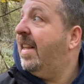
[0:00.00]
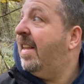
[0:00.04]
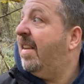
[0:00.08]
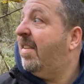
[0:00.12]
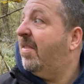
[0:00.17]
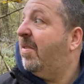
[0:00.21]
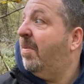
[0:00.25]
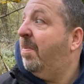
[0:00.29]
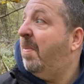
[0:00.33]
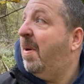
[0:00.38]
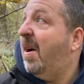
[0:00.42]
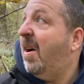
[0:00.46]

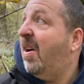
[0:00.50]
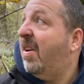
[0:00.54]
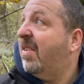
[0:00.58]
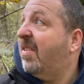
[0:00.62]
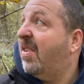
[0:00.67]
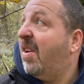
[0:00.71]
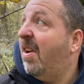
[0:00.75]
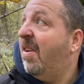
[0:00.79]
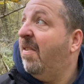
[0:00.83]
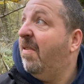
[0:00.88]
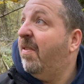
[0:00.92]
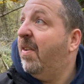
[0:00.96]
this will pass
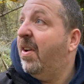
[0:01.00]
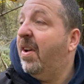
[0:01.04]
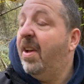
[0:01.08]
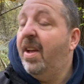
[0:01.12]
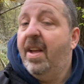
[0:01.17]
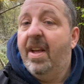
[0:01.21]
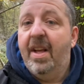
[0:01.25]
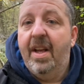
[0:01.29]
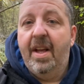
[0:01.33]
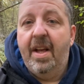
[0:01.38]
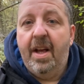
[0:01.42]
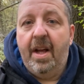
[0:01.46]
over
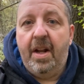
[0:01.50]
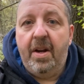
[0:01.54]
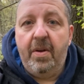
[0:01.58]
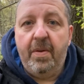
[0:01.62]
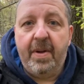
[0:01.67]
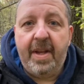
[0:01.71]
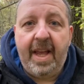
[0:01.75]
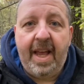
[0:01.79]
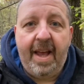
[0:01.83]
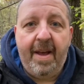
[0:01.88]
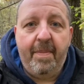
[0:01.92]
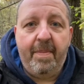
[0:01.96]
and it will
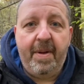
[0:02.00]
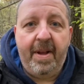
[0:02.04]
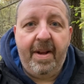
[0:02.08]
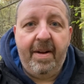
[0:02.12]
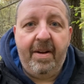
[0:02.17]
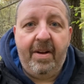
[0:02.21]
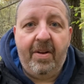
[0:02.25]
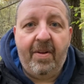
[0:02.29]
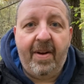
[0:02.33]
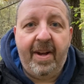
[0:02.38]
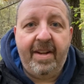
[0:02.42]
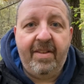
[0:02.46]
get a
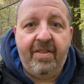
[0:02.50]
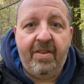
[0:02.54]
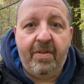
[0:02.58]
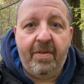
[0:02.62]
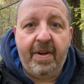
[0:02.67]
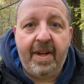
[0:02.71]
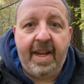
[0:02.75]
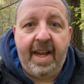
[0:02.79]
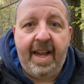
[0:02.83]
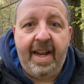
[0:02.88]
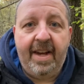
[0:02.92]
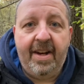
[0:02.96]
bit lighter
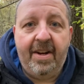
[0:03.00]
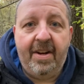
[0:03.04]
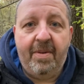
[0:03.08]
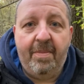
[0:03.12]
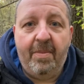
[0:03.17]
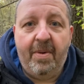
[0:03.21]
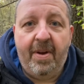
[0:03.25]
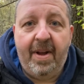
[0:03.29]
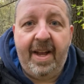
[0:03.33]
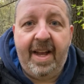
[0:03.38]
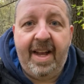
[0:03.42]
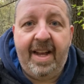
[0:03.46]
again and I
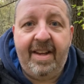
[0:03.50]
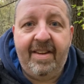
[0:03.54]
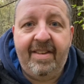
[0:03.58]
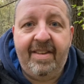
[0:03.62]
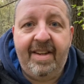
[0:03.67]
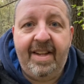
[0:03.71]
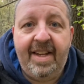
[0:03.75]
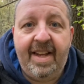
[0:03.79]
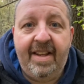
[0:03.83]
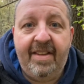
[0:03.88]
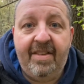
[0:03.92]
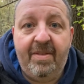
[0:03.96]
might
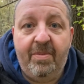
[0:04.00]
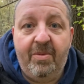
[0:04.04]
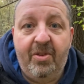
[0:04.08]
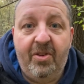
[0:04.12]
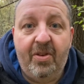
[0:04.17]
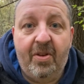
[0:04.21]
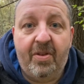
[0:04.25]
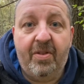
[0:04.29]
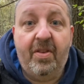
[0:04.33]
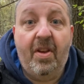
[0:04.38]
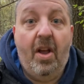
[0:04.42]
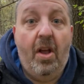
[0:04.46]
actually get some
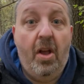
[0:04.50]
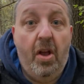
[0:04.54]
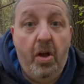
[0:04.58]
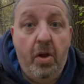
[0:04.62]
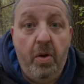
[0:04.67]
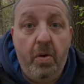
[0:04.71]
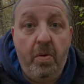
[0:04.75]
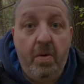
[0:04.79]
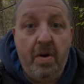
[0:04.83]
shots. Who